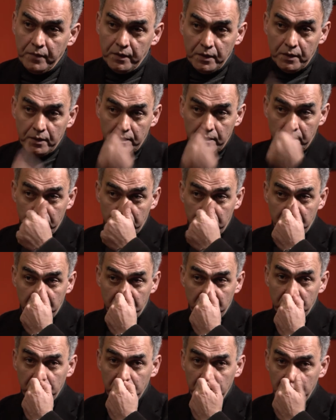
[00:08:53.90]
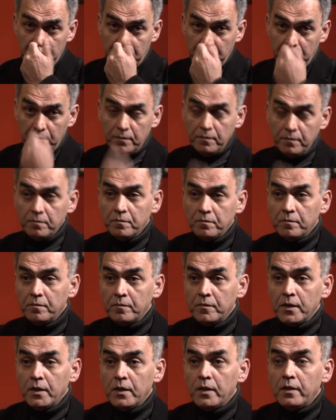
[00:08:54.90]
do you have any proof for
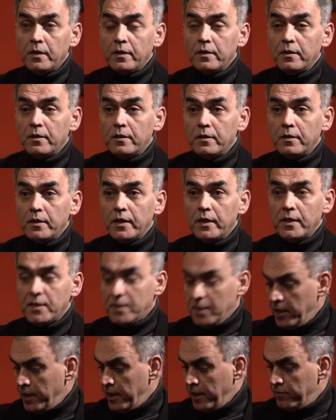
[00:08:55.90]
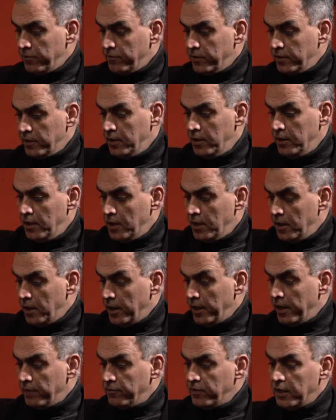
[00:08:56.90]
this? What you Yes, I have a,
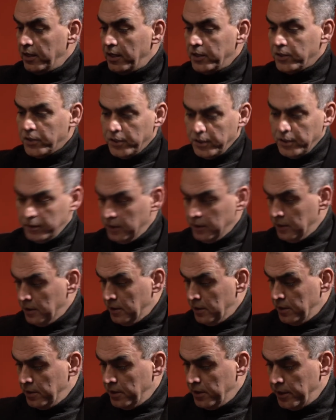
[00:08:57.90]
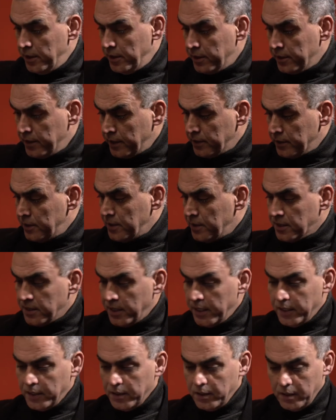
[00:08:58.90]
I have a letter here that he
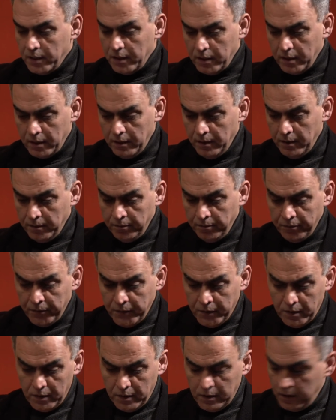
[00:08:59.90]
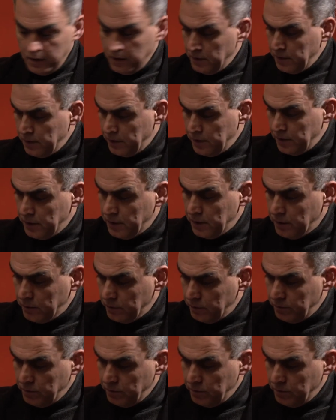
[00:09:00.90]
sent uh, uh